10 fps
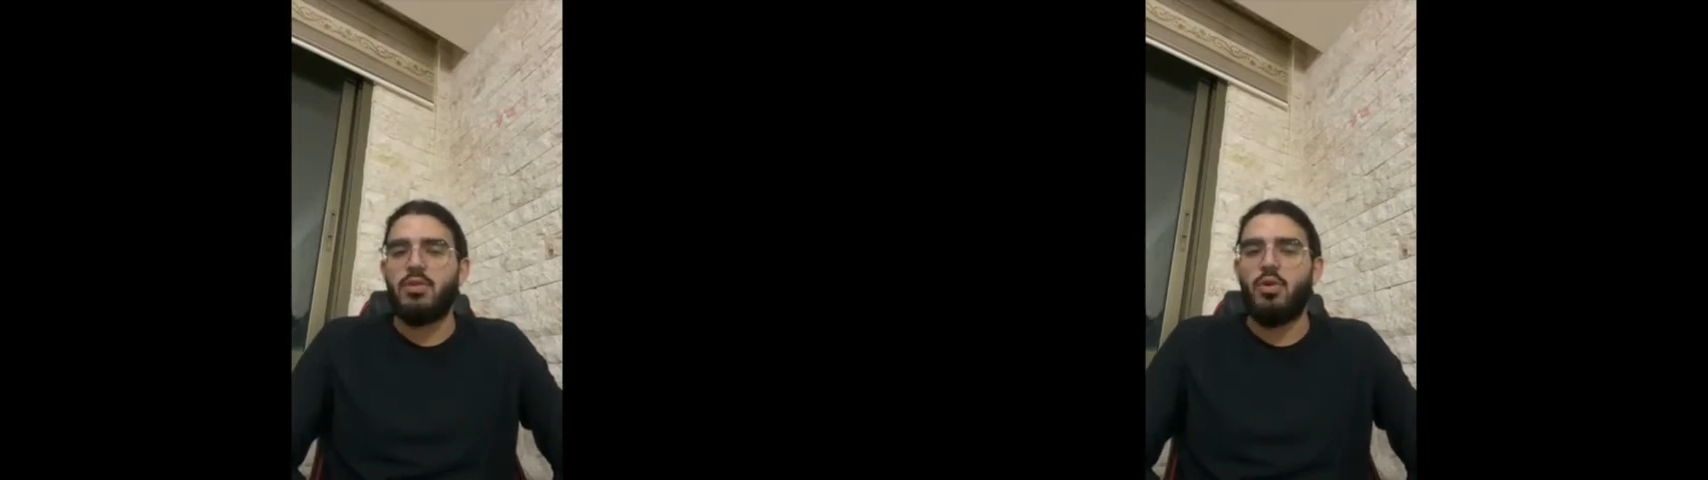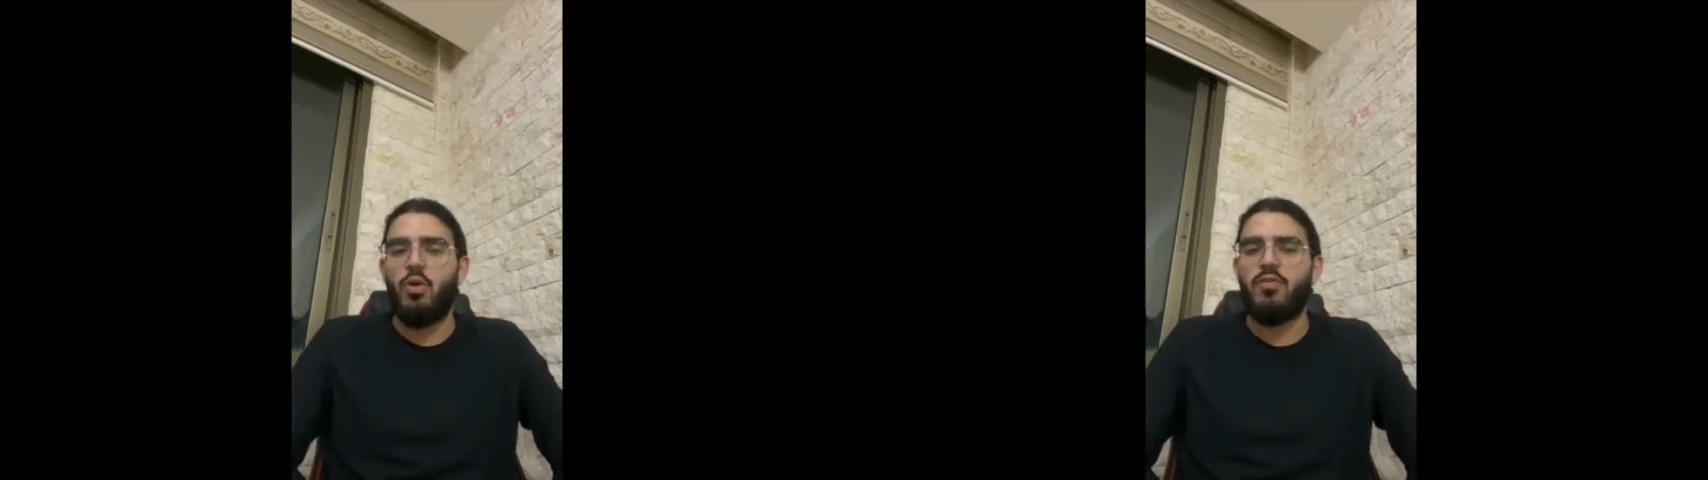
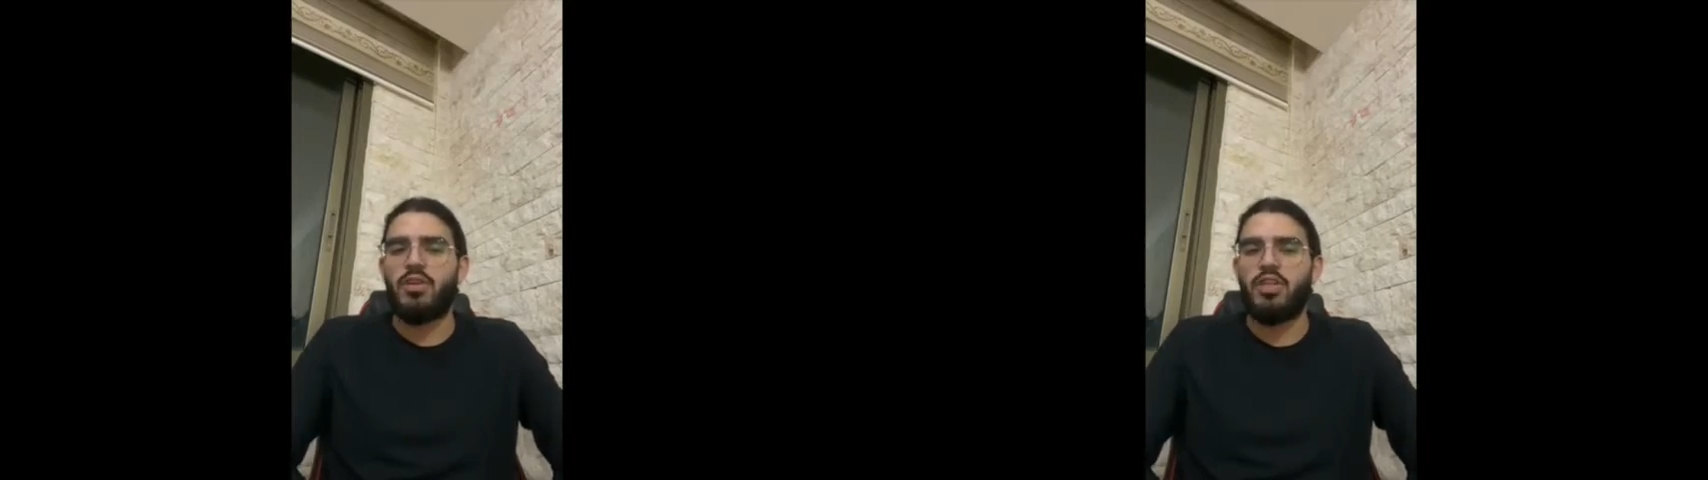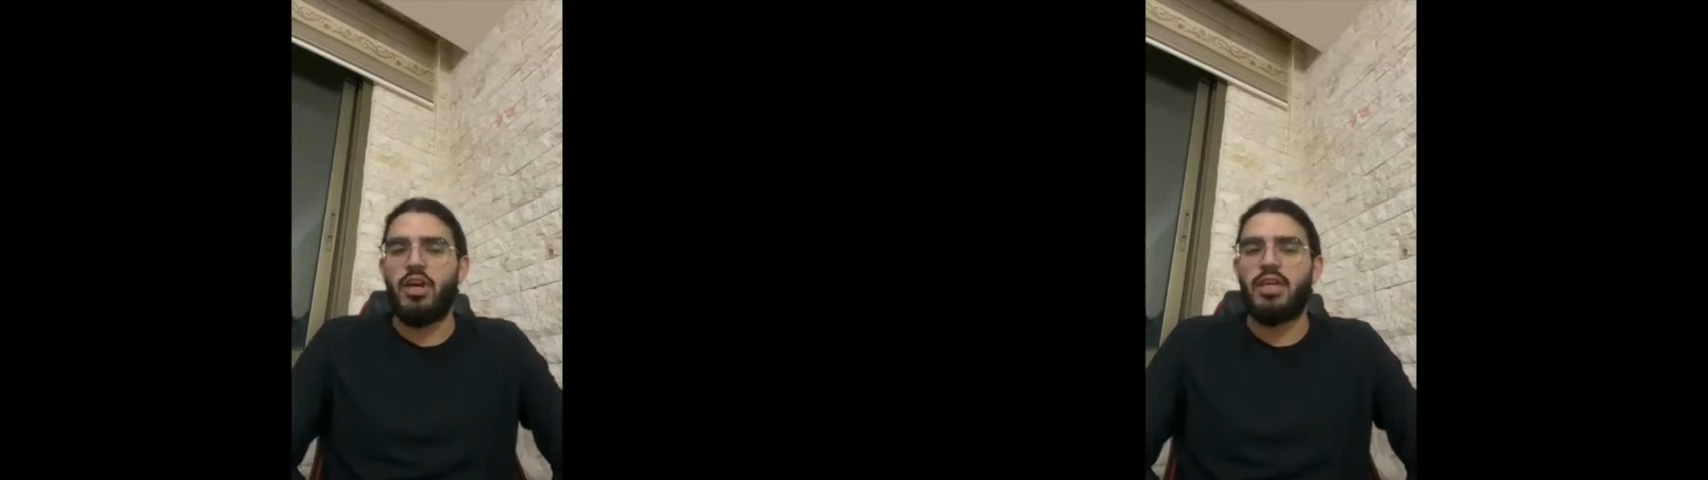
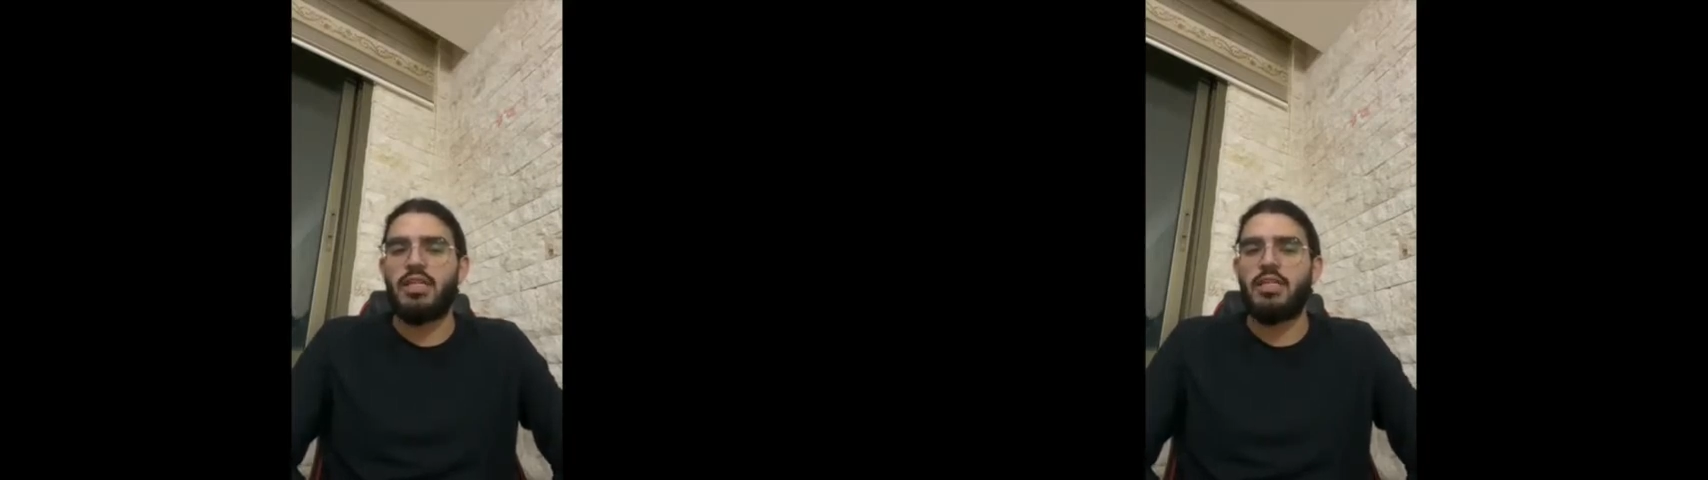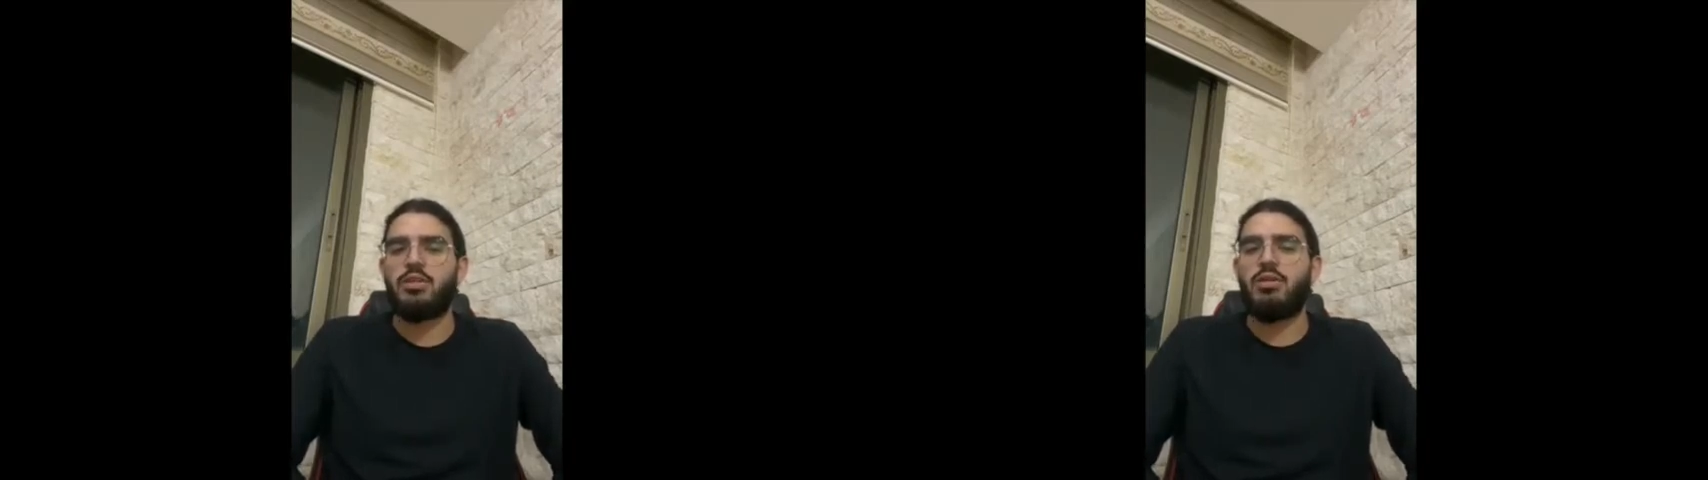over
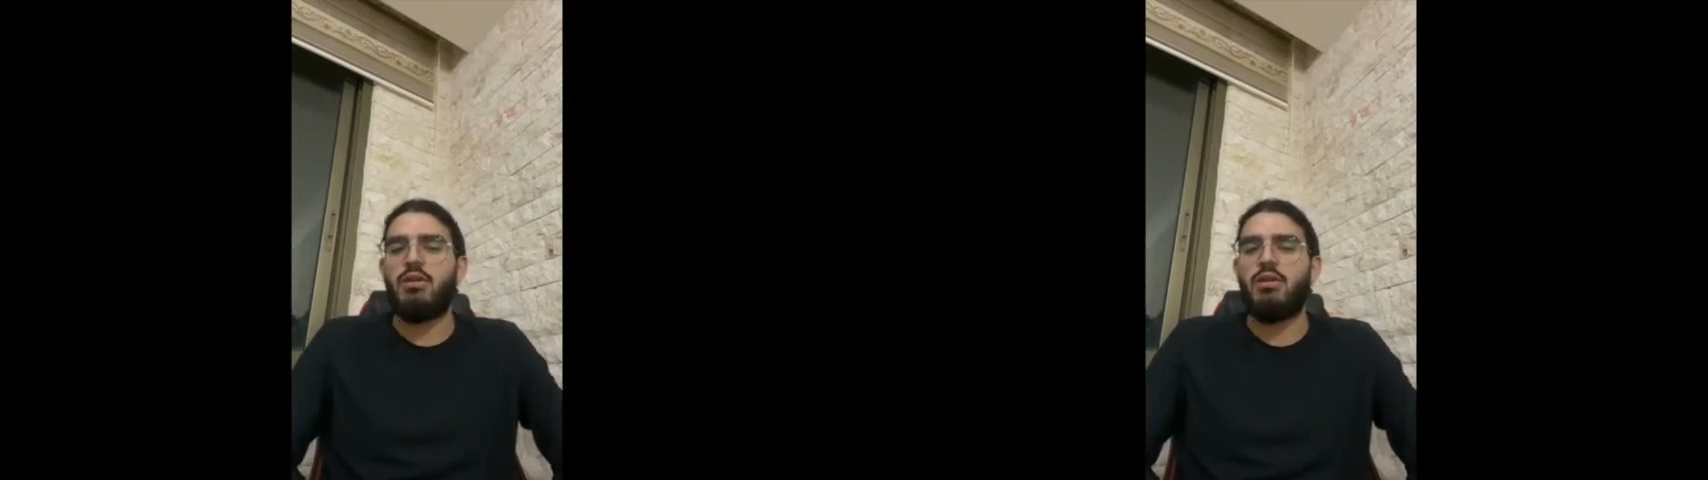directly to